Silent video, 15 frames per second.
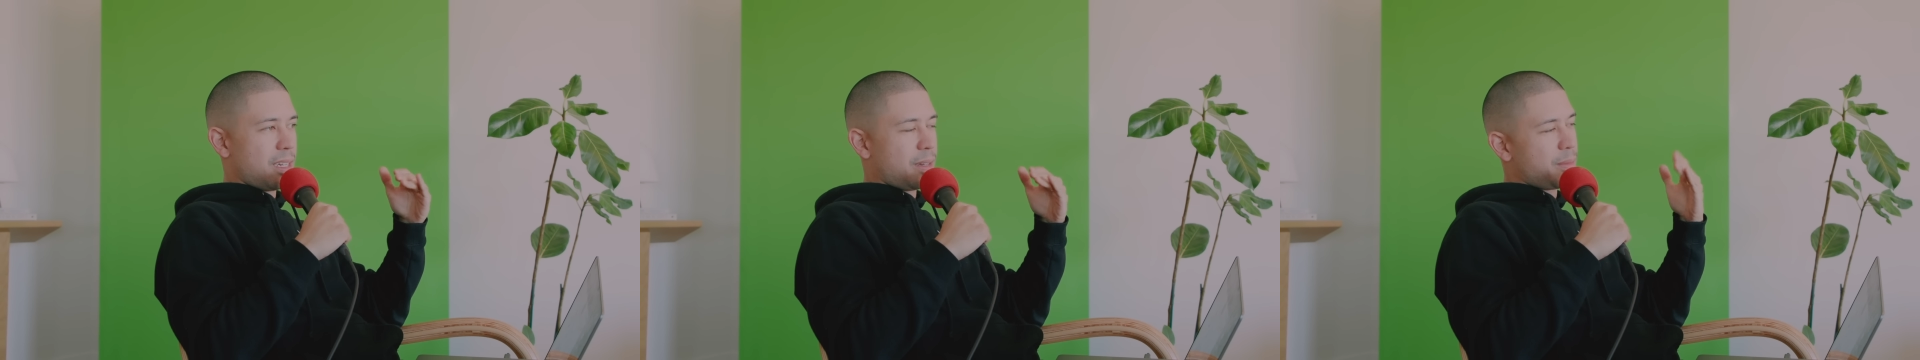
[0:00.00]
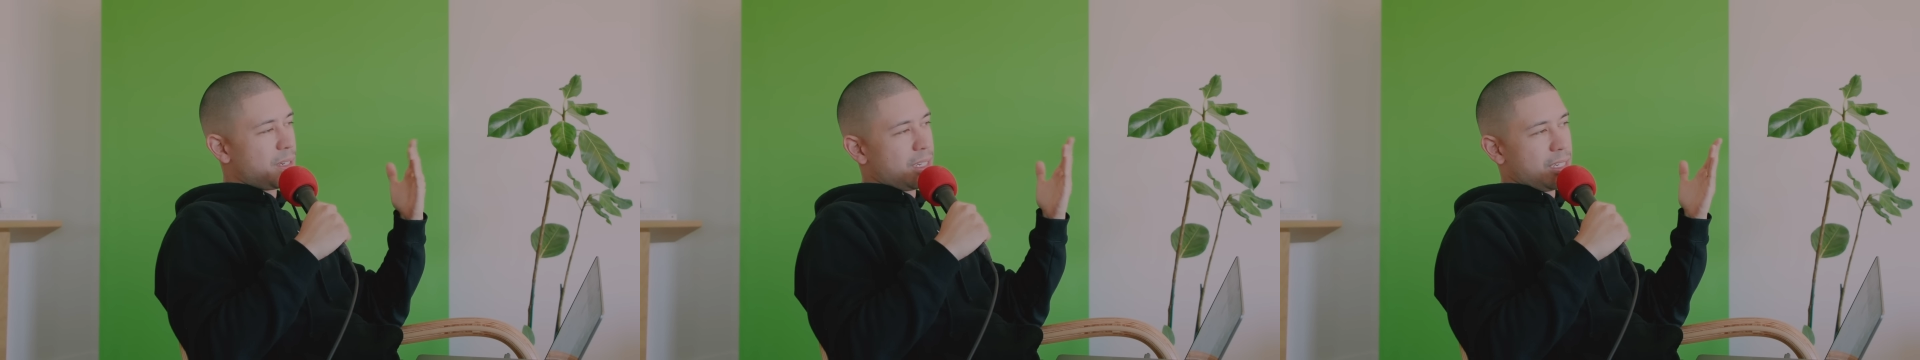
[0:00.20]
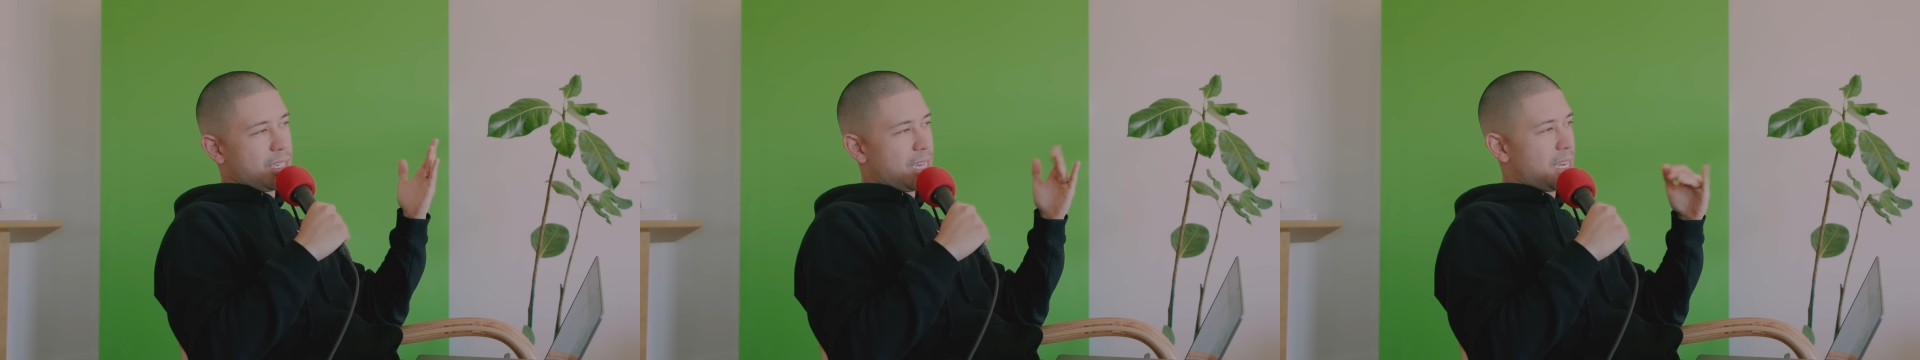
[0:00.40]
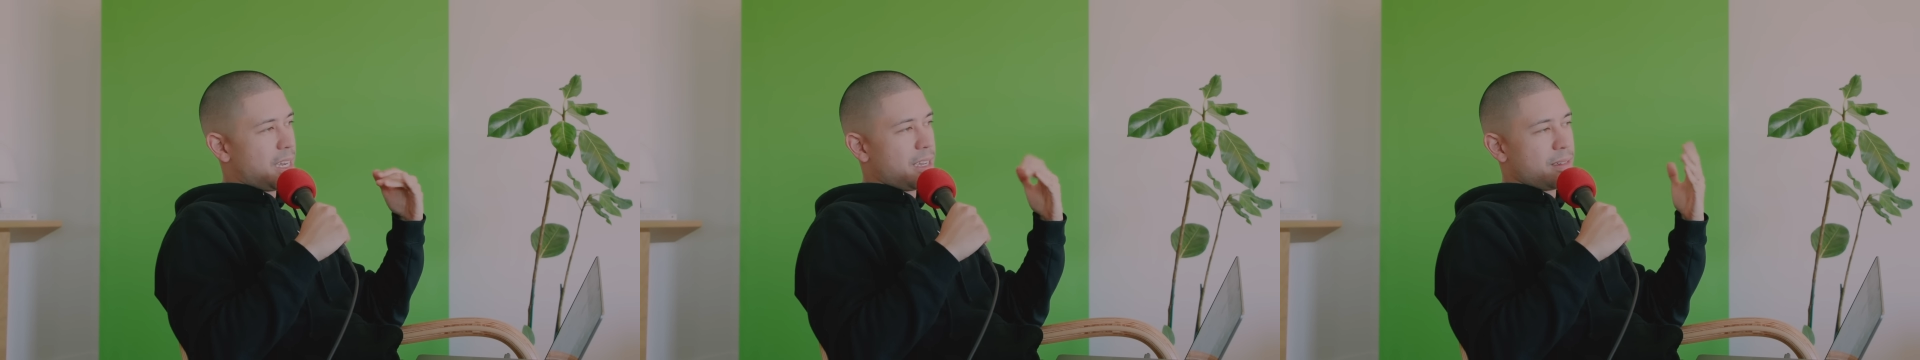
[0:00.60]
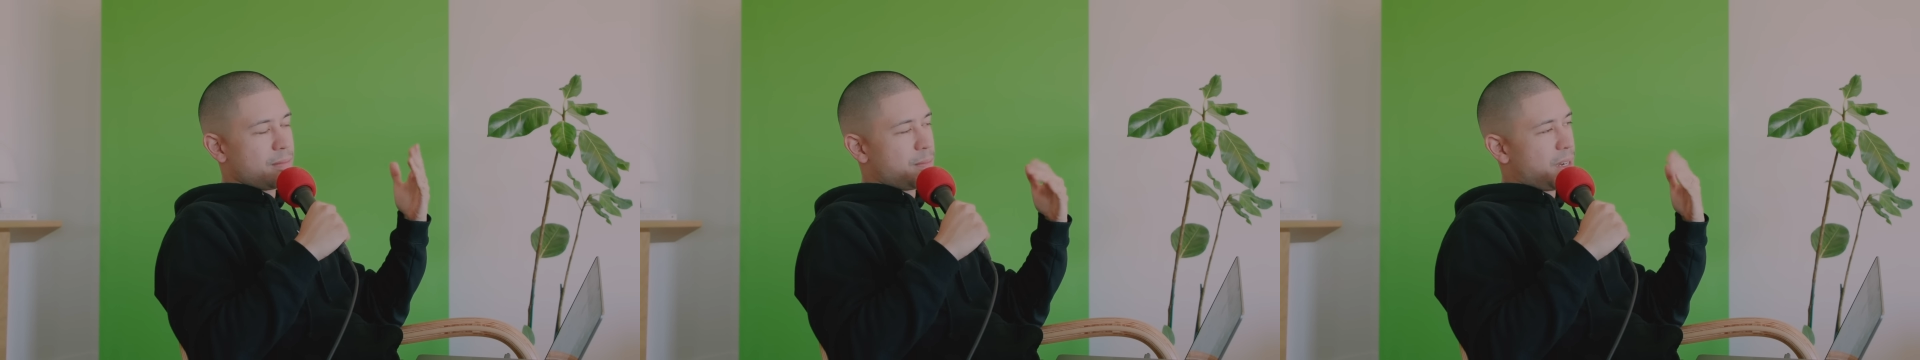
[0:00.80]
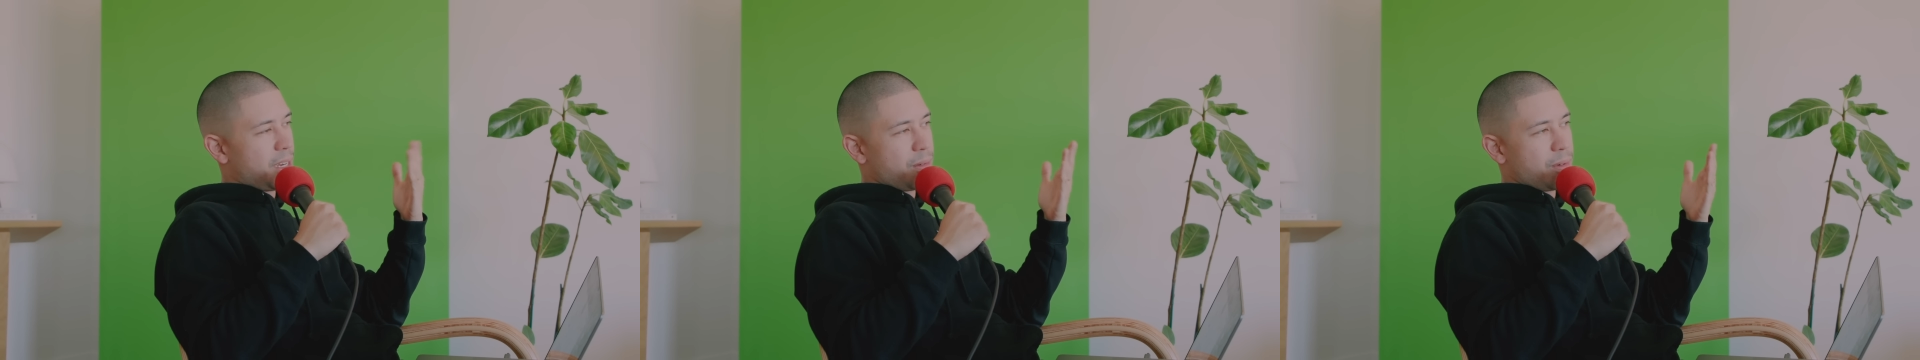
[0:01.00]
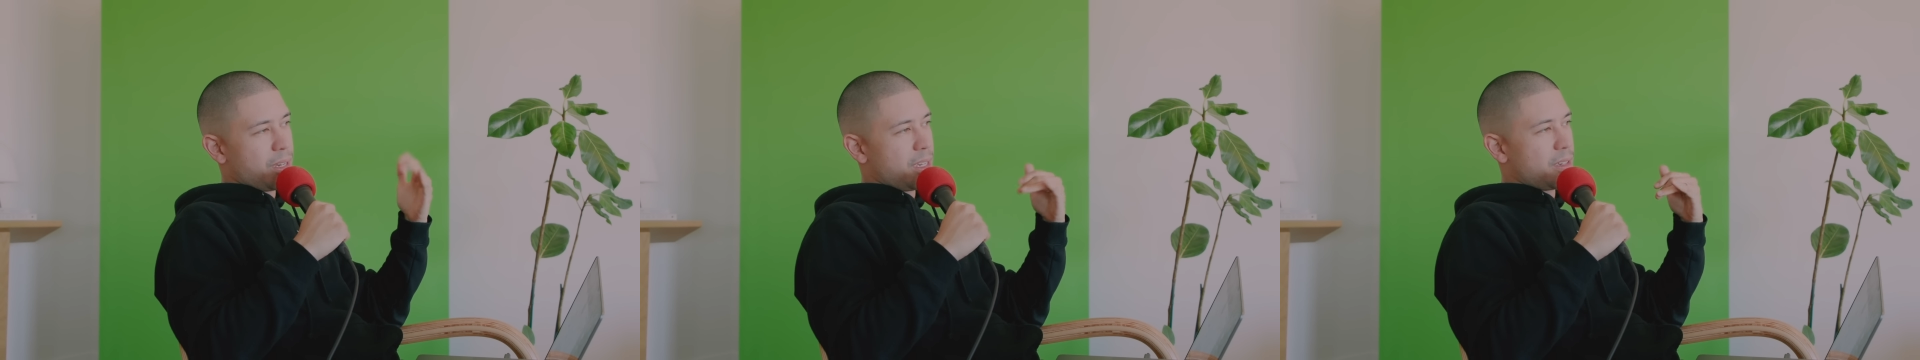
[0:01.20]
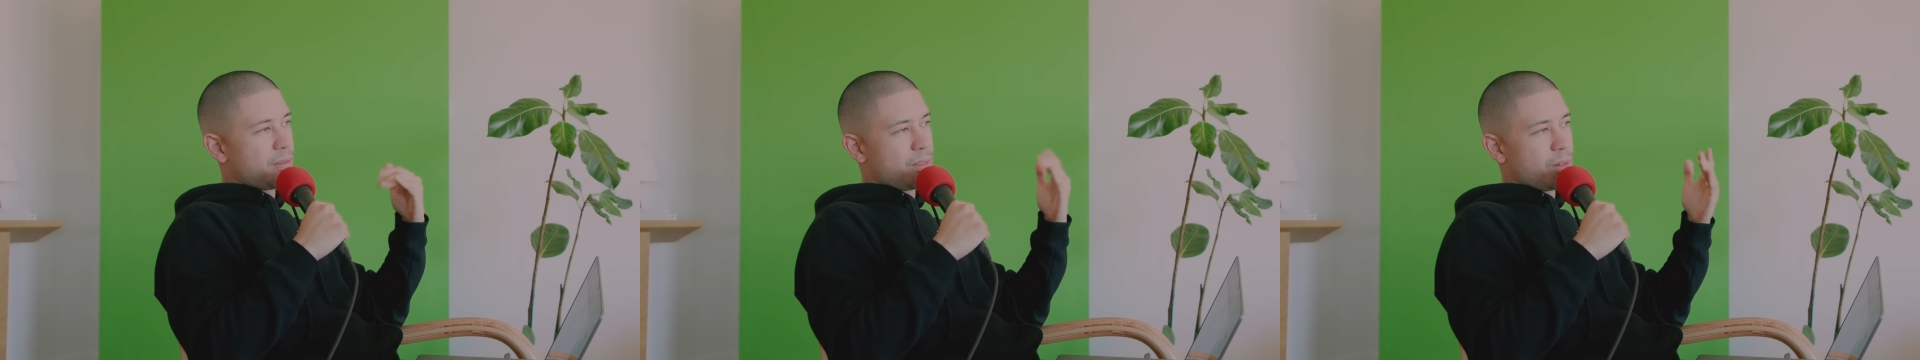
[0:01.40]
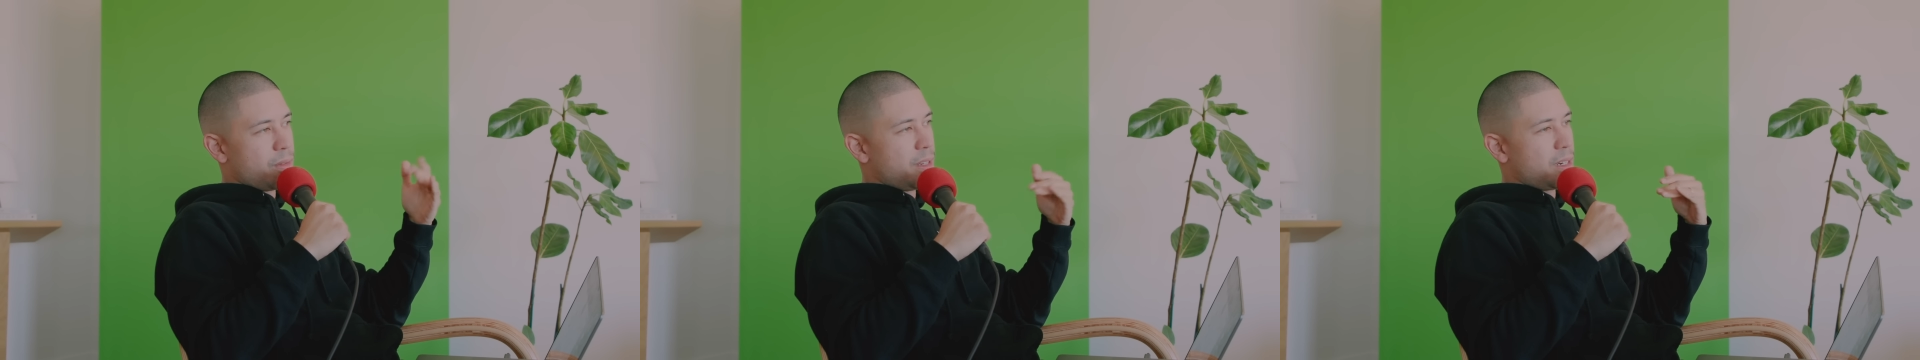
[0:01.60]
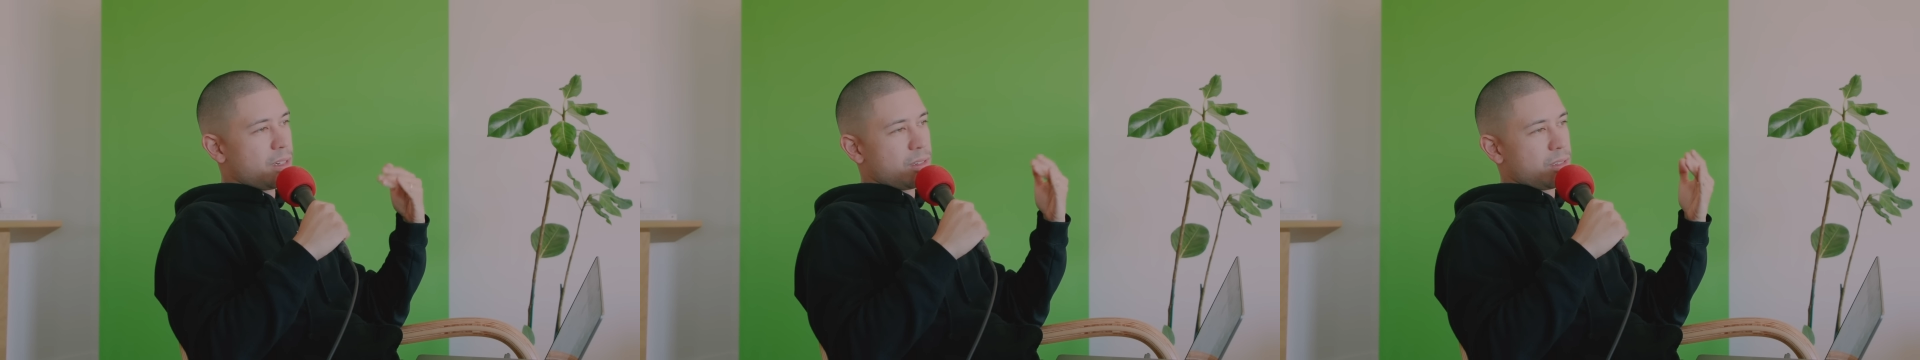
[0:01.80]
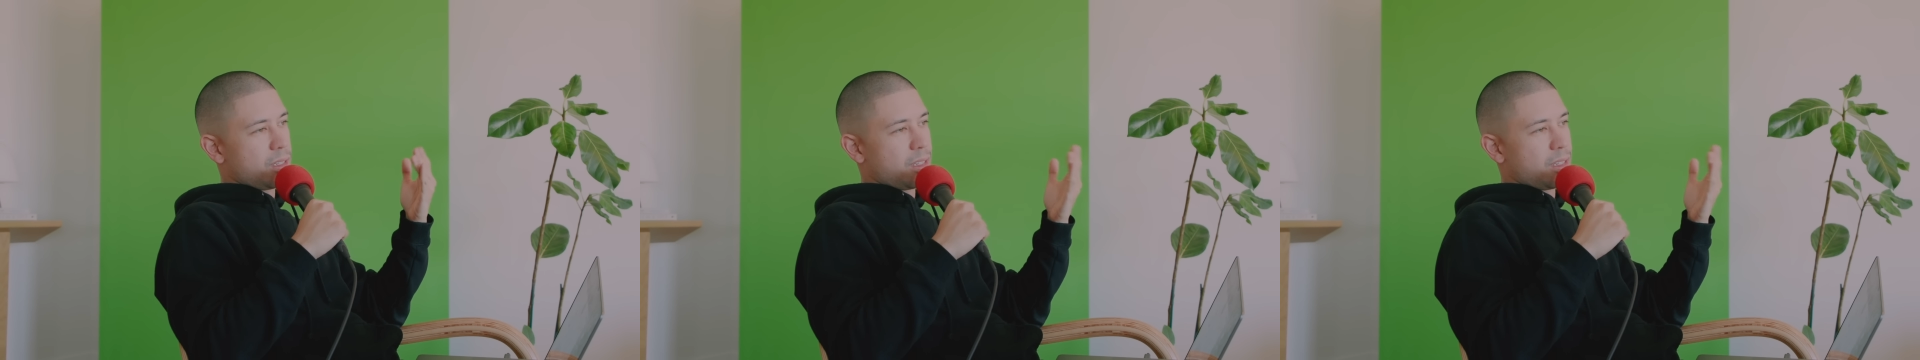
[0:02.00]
I'm gonna die by way of Doritos